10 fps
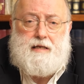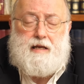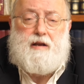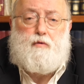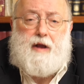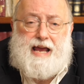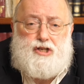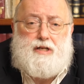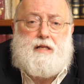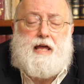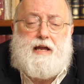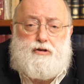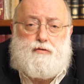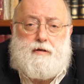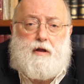irrational
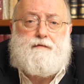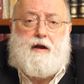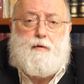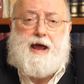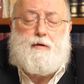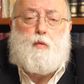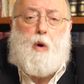hatred of Iran.